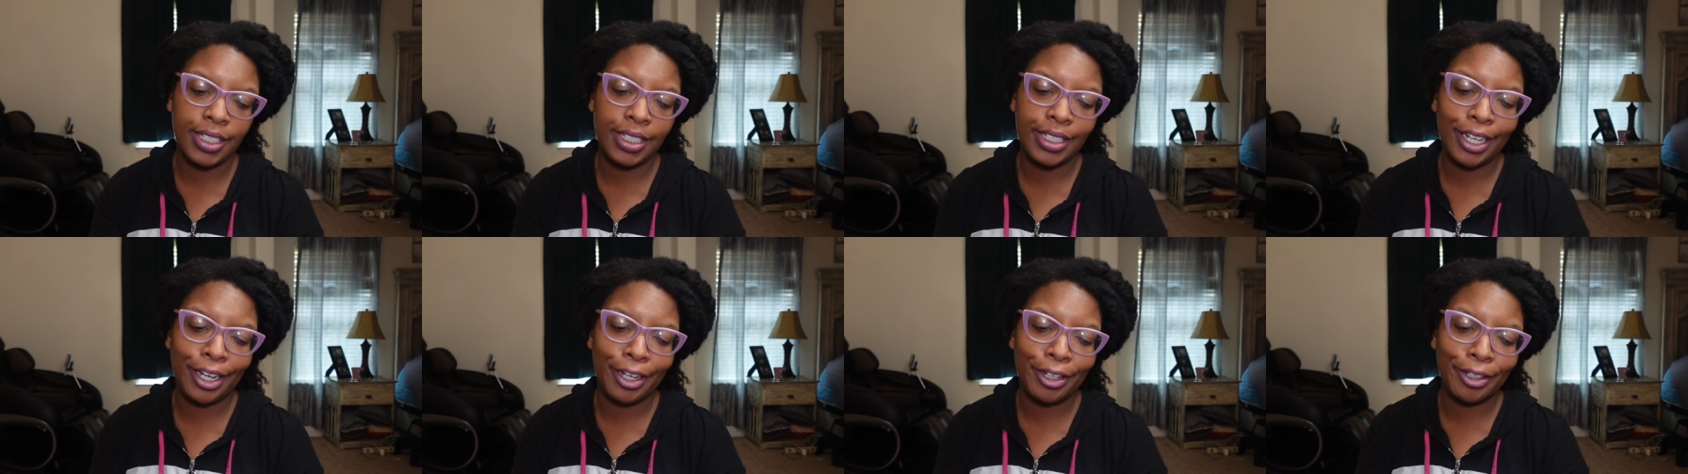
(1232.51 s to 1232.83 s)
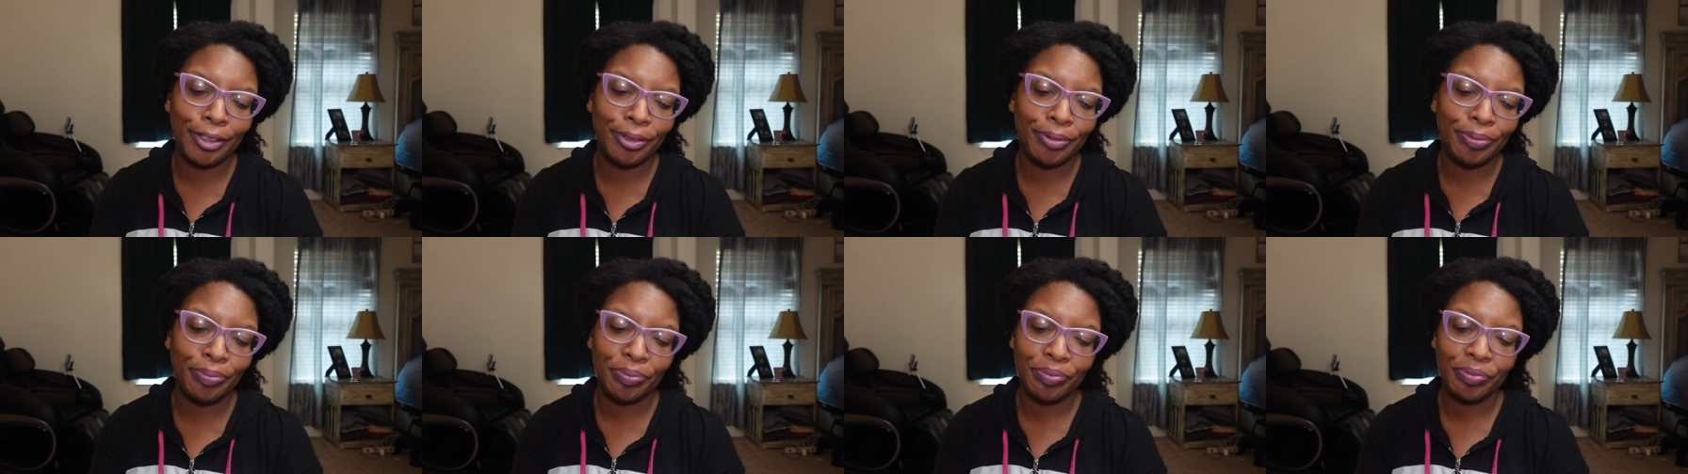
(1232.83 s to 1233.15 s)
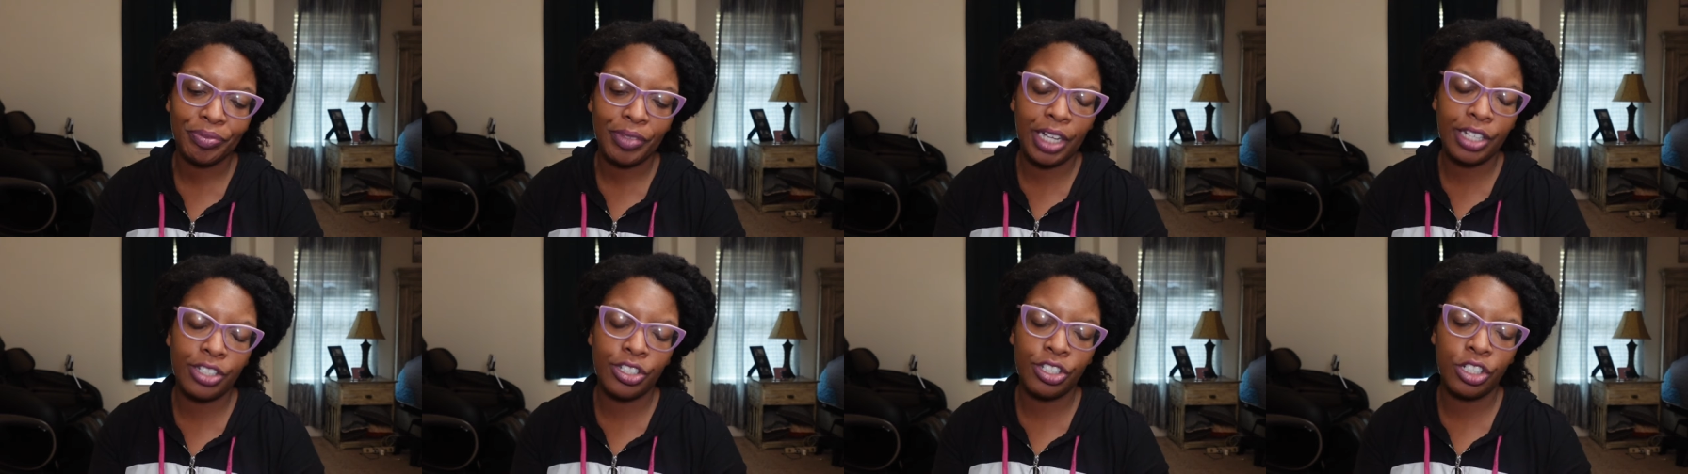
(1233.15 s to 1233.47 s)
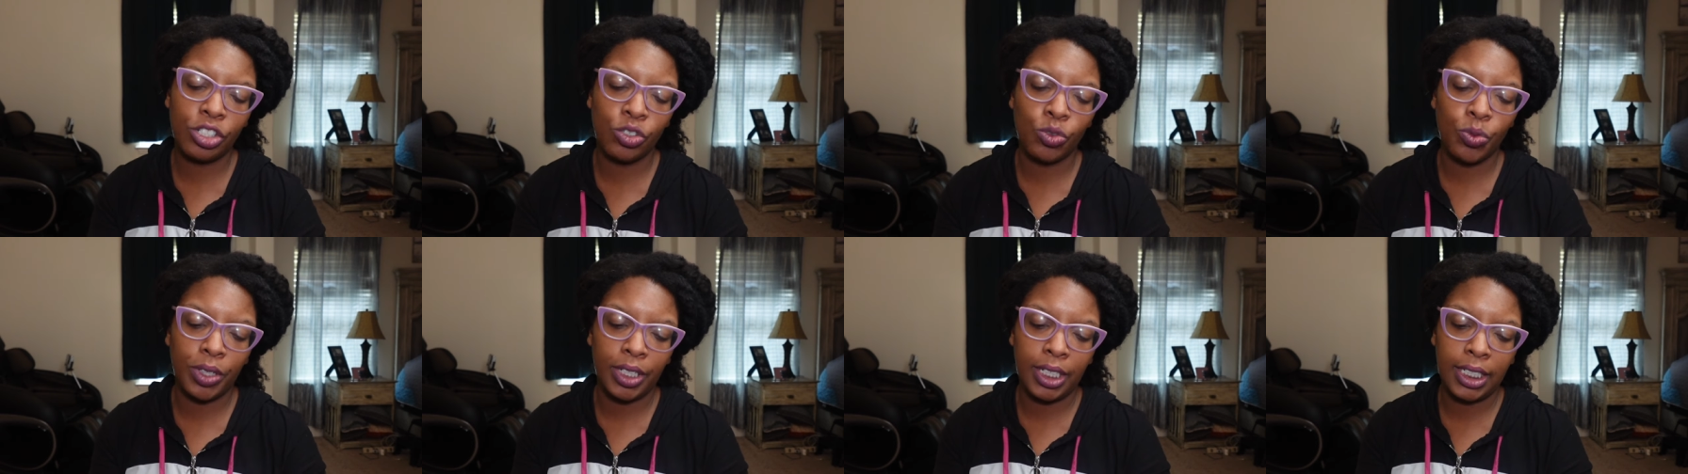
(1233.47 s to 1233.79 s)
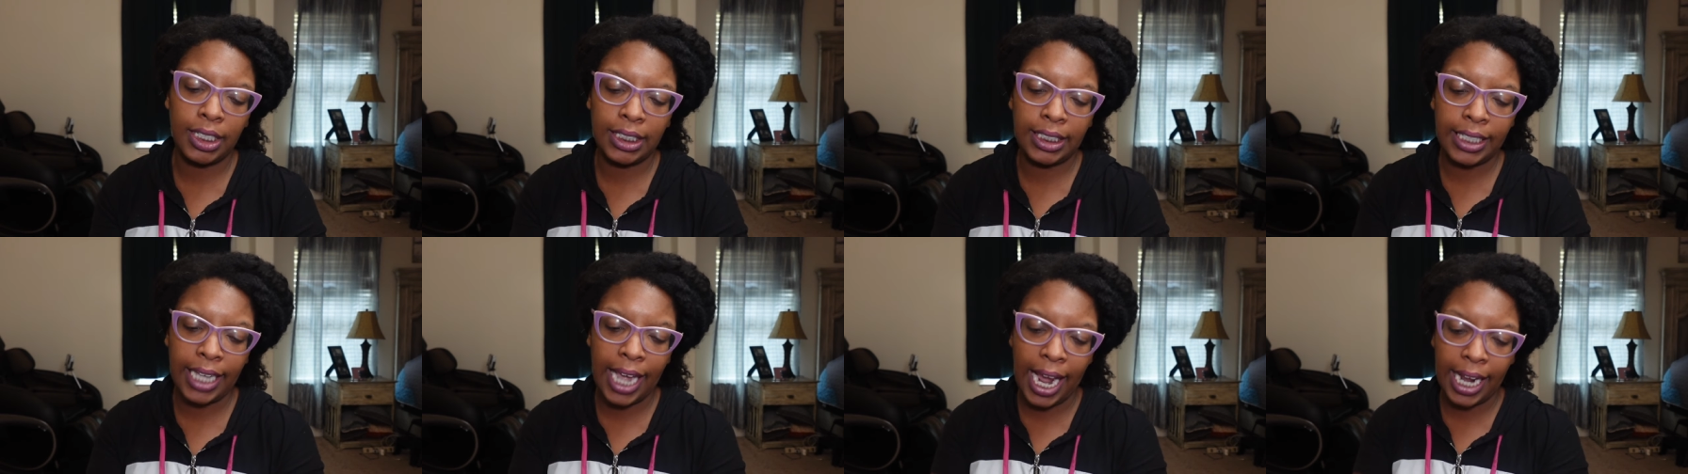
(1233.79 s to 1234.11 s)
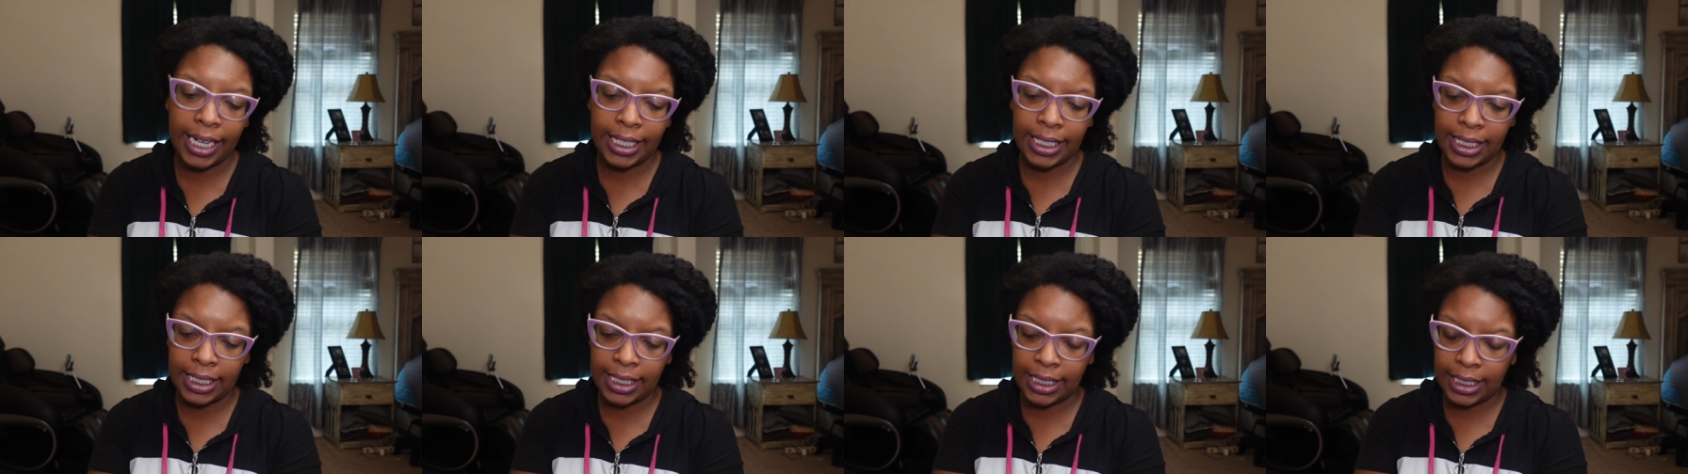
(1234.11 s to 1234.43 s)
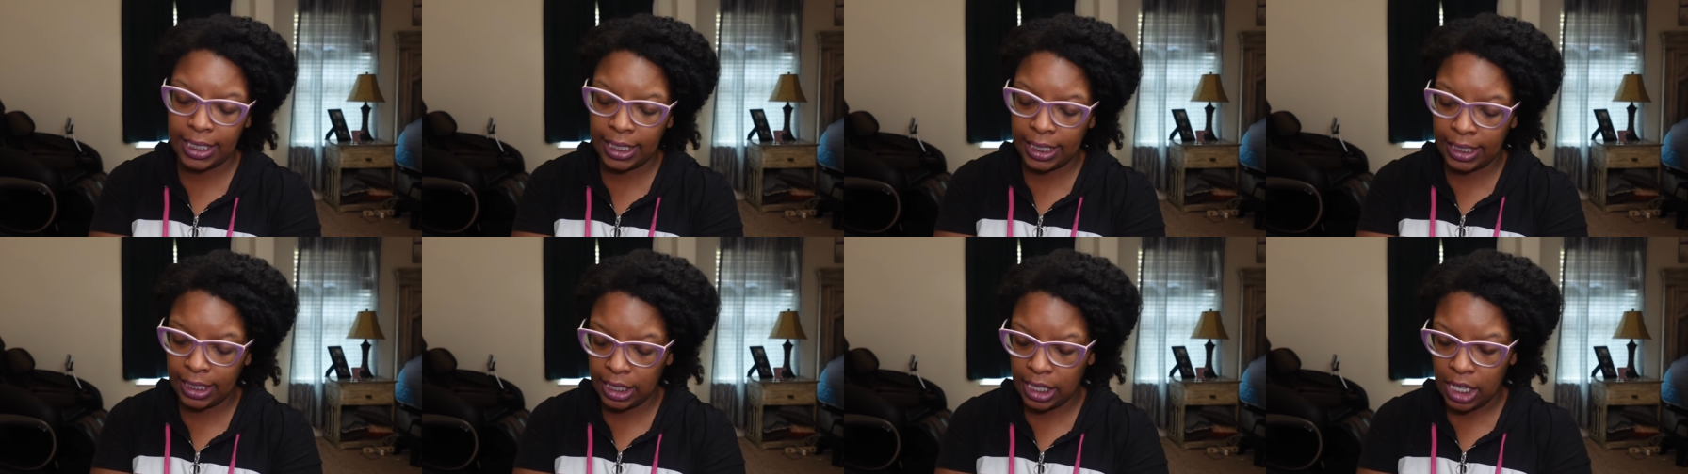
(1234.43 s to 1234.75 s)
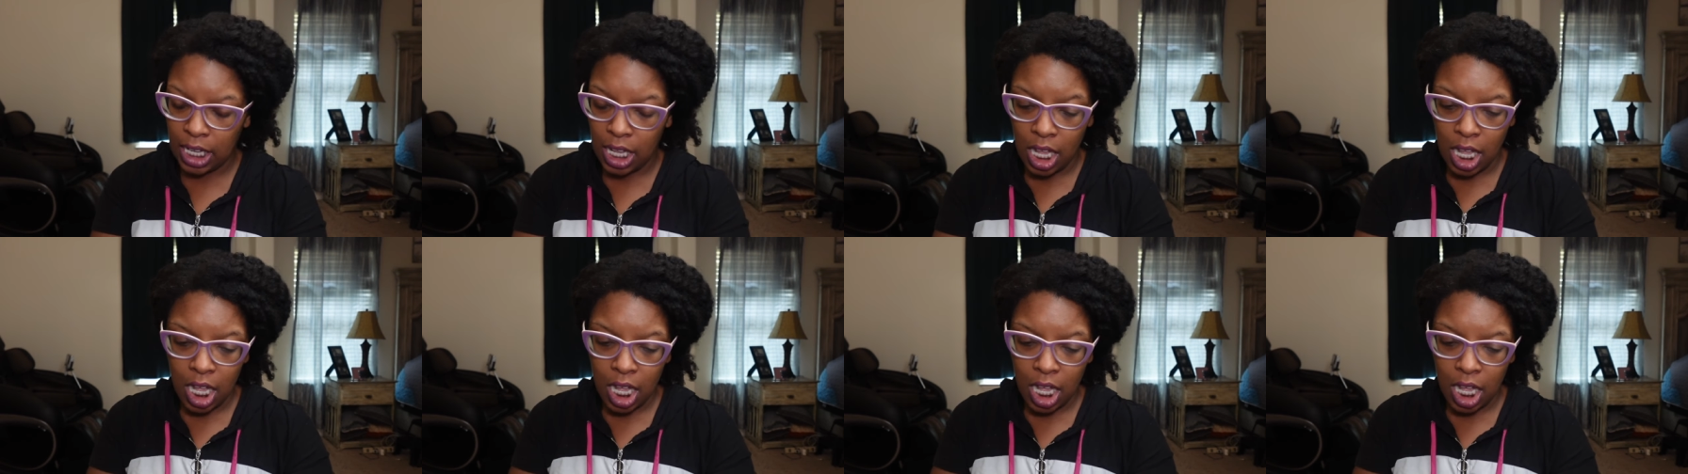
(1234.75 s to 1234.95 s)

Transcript: So it's just really sad to see.